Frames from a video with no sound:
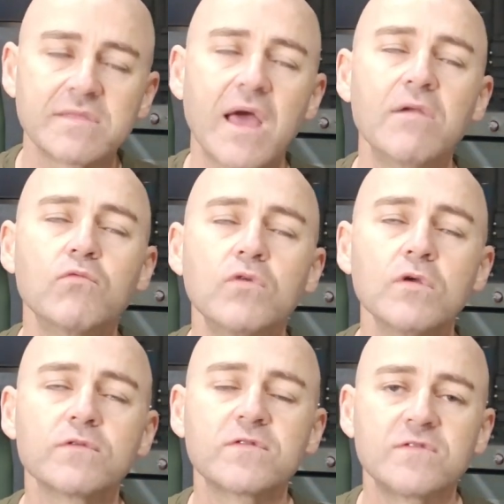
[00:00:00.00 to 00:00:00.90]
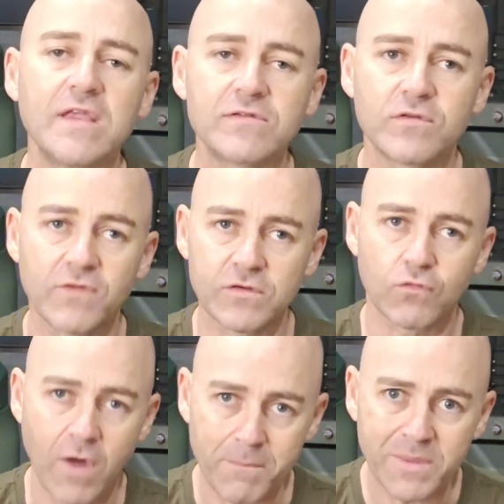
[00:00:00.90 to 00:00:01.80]
that real sense of a
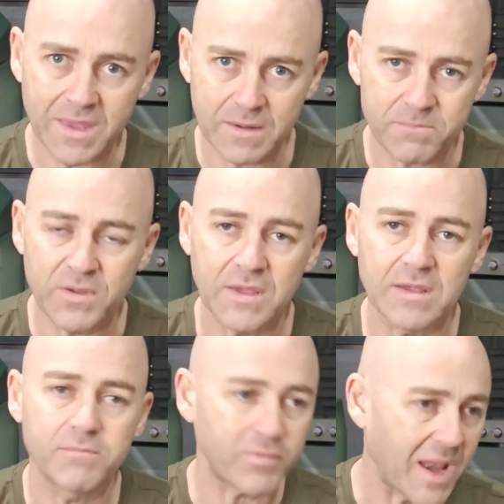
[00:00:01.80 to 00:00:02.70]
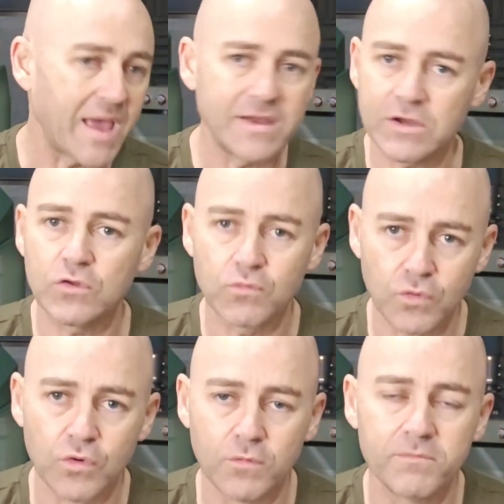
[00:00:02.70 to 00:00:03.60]
drum kit being played in your
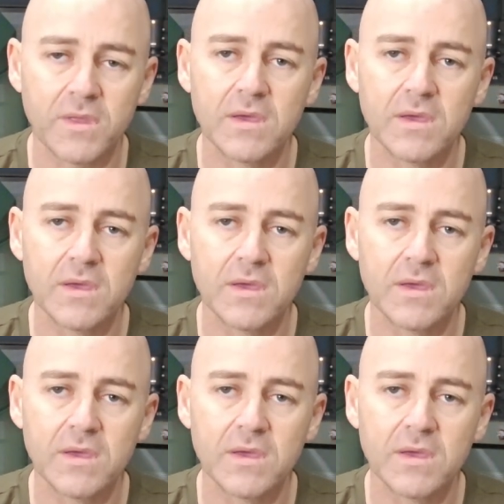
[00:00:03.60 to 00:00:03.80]
room.